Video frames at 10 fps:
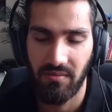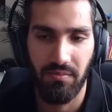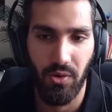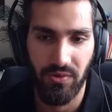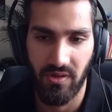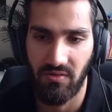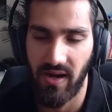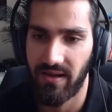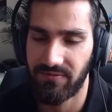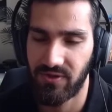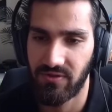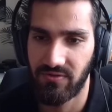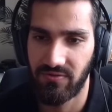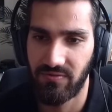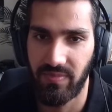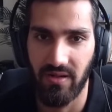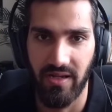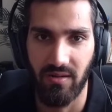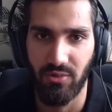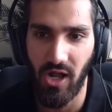both the craft of
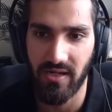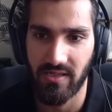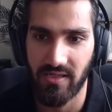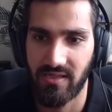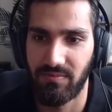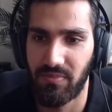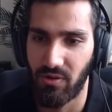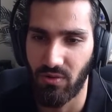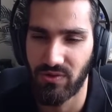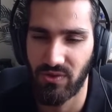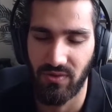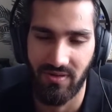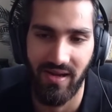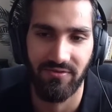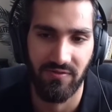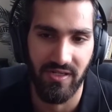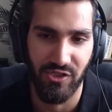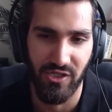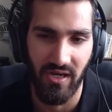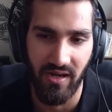building a product, but also the craft of
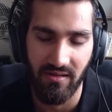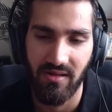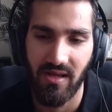engineering.